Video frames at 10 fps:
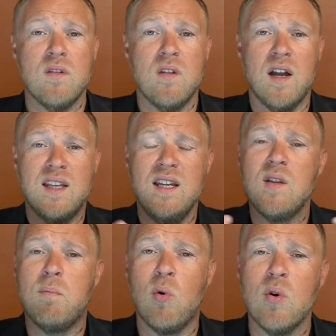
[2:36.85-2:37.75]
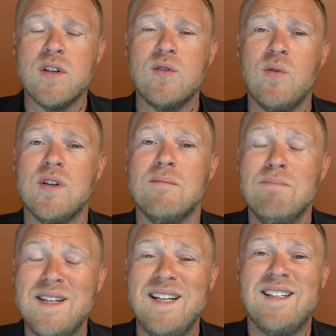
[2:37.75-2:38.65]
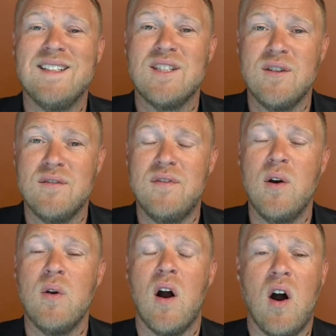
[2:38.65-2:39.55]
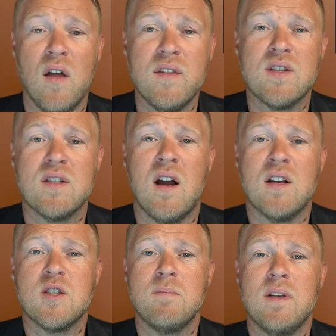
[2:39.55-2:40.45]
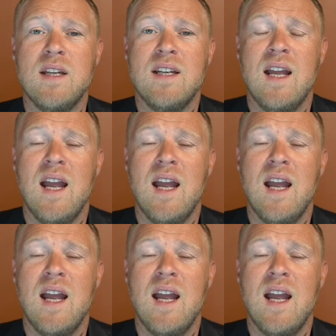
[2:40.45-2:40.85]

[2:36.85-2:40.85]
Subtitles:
Again, the board is going to meet to vote on the stock split,